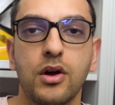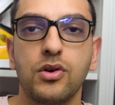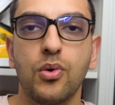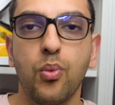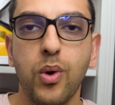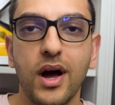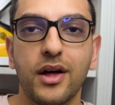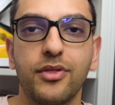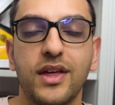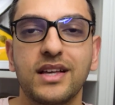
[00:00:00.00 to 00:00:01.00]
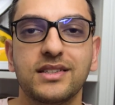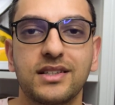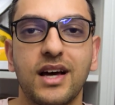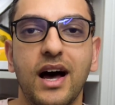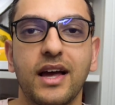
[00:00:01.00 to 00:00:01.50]
worth
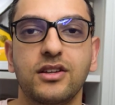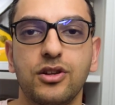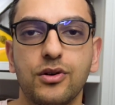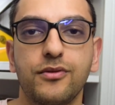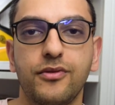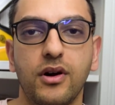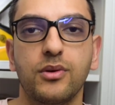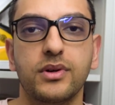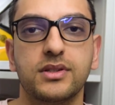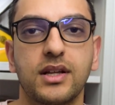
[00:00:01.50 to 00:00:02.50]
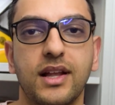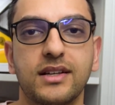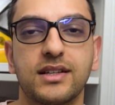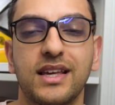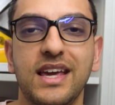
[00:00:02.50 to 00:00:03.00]
isn't tied to your followers, and
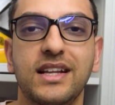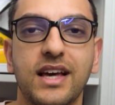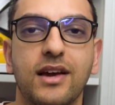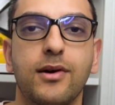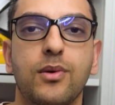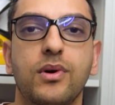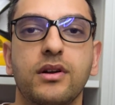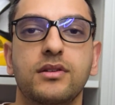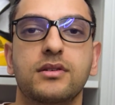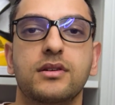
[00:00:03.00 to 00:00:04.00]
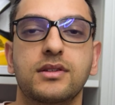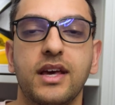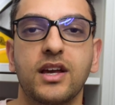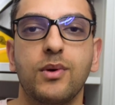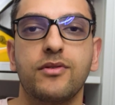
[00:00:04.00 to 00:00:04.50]
that's a key takeaway I want you to
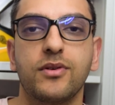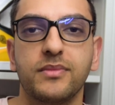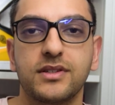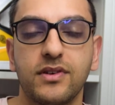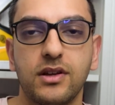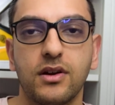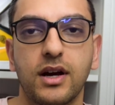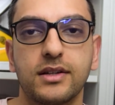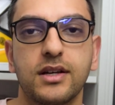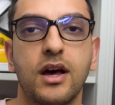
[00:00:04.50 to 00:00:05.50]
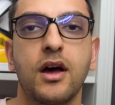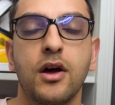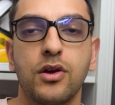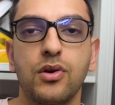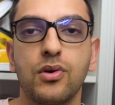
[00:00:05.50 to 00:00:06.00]
take away from this video, guys.
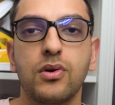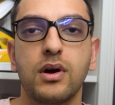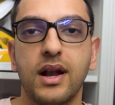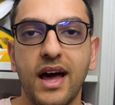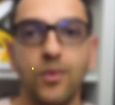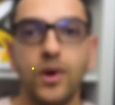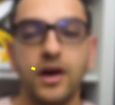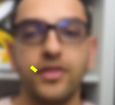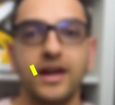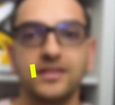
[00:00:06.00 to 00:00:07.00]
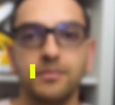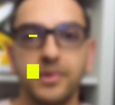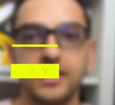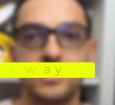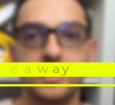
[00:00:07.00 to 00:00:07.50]
Your net worth as a
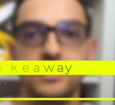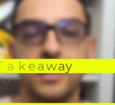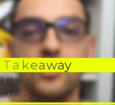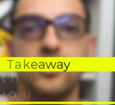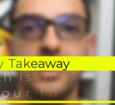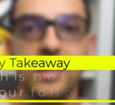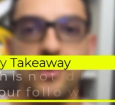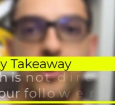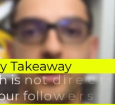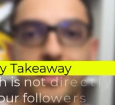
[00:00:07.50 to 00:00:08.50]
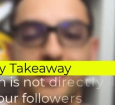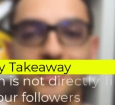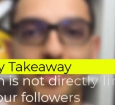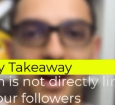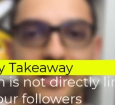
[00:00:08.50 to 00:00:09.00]
business and your key worth as
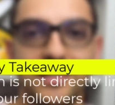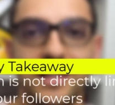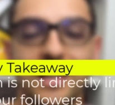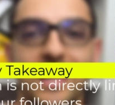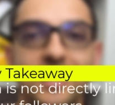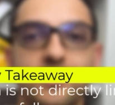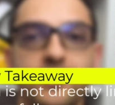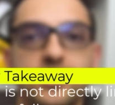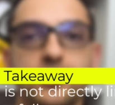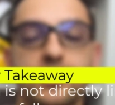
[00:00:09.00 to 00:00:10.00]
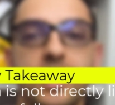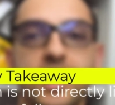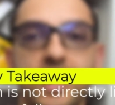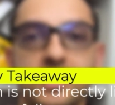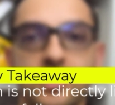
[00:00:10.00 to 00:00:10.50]
a person and individual
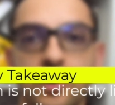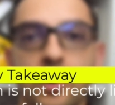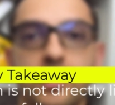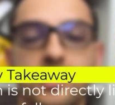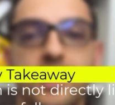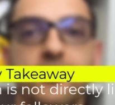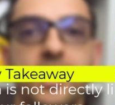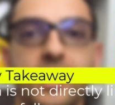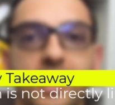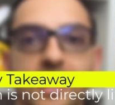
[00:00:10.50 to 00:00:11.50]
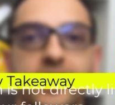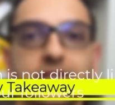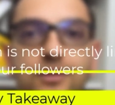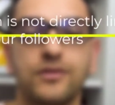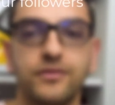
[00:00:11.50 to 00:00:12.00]
is not directly linked
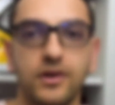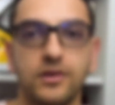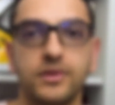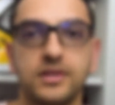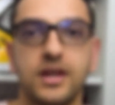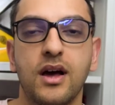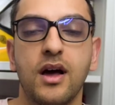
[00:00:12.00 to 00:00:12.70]
to your followers.